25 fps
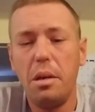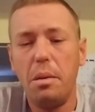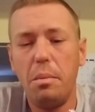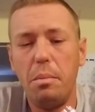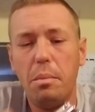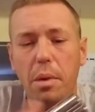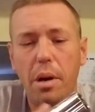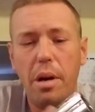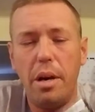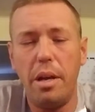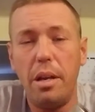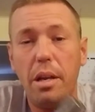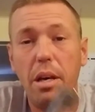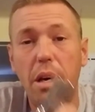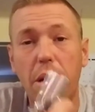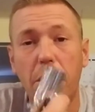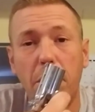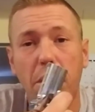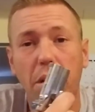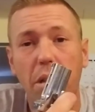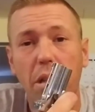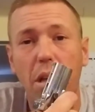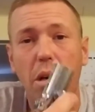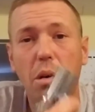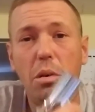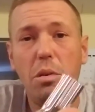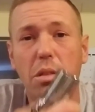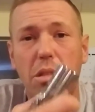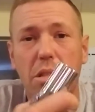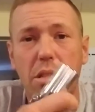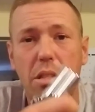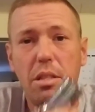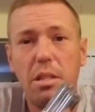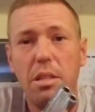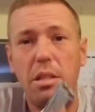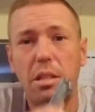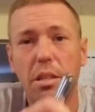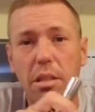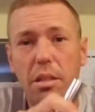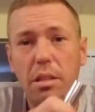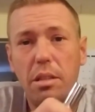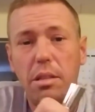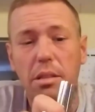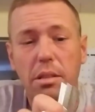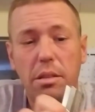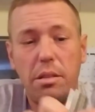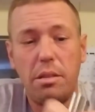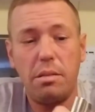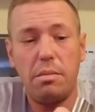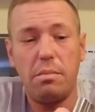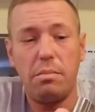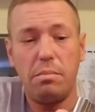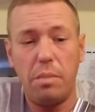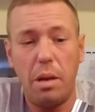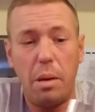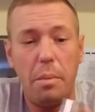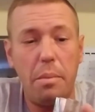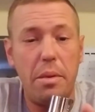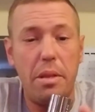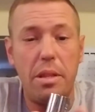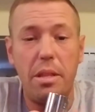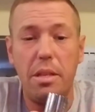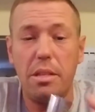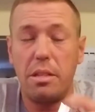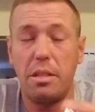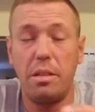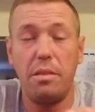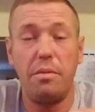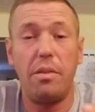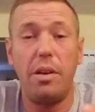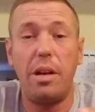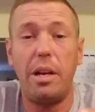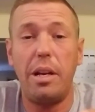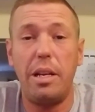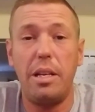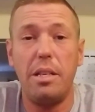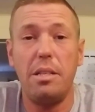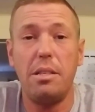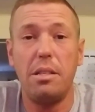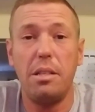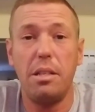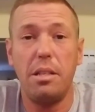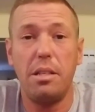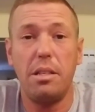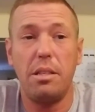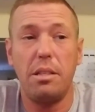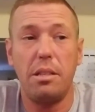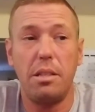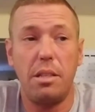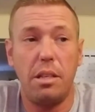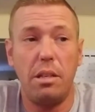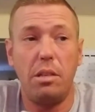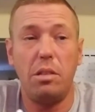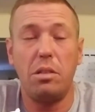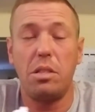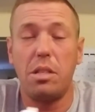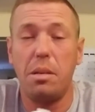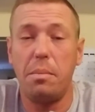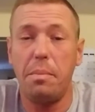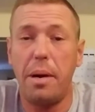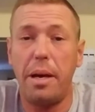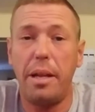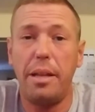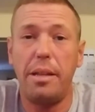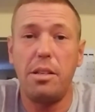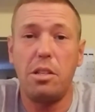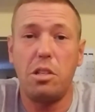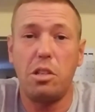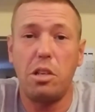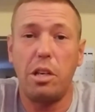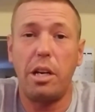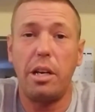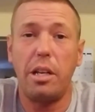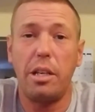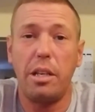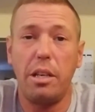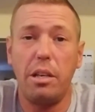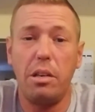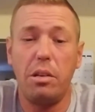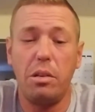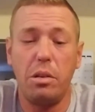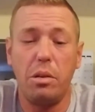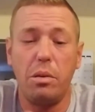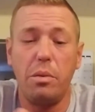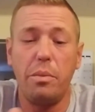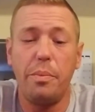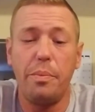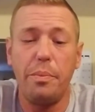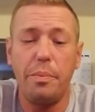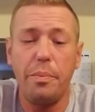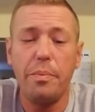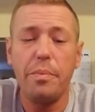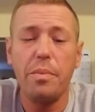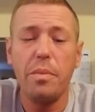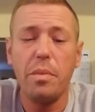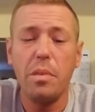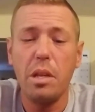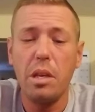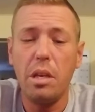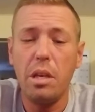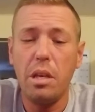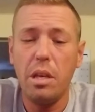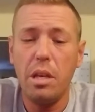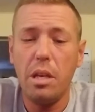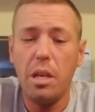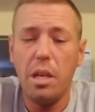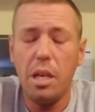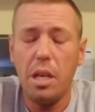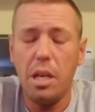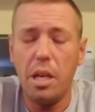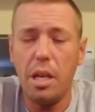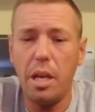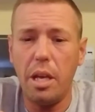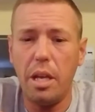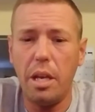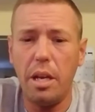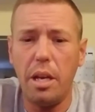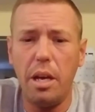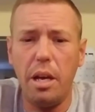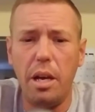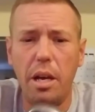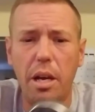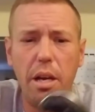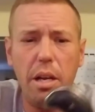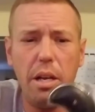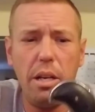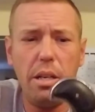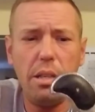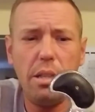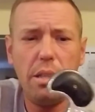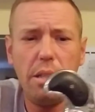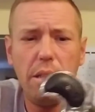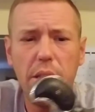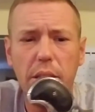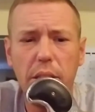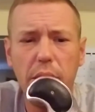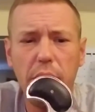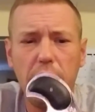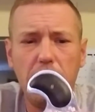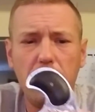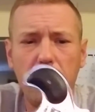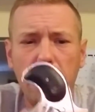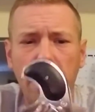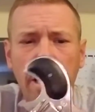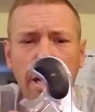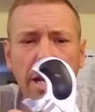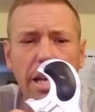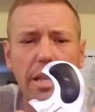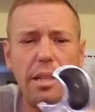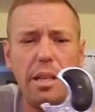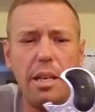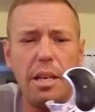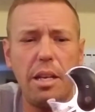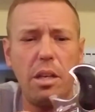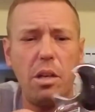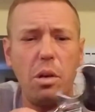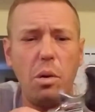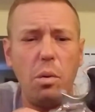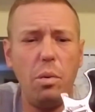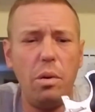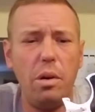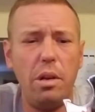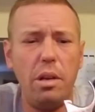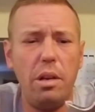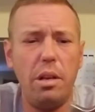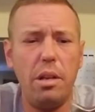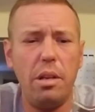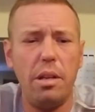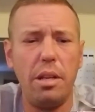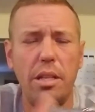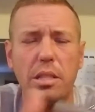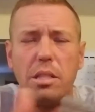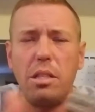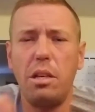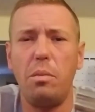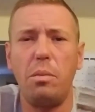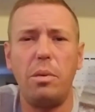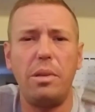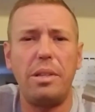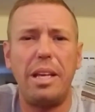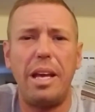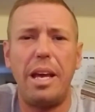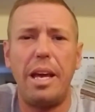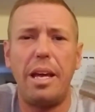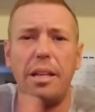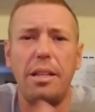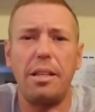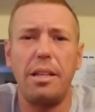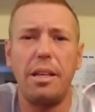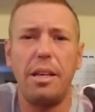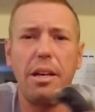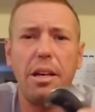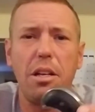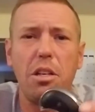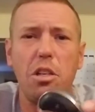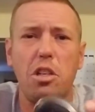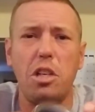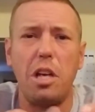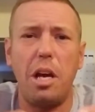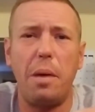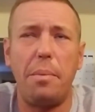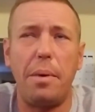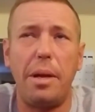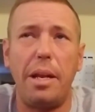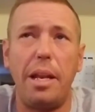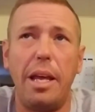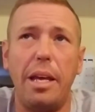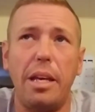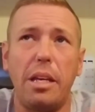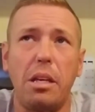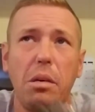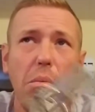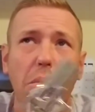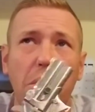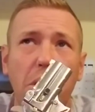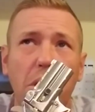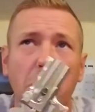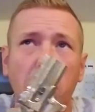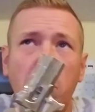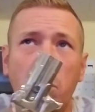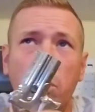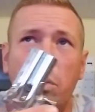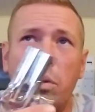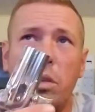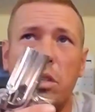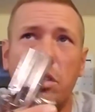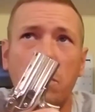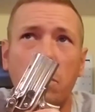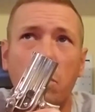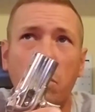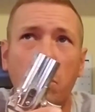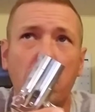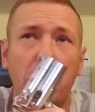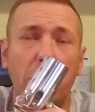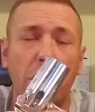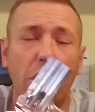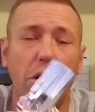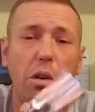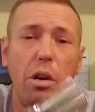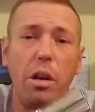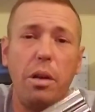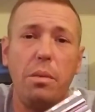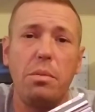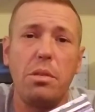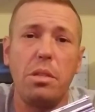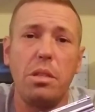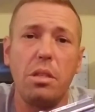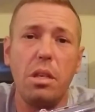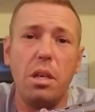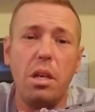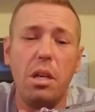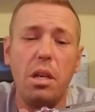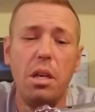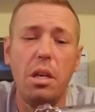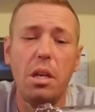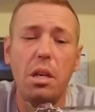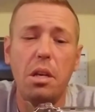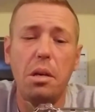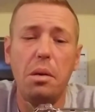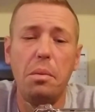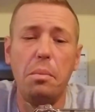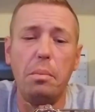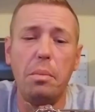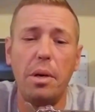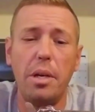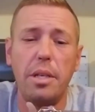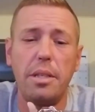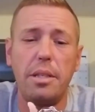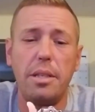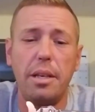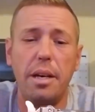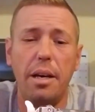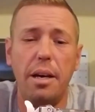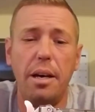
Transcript: But up close, I mean, this could very easily kill somebody that's trying to kill you. And I got the nickel one. That's all what they had at the gun shop. I'd like a blue one with some wooden grips, but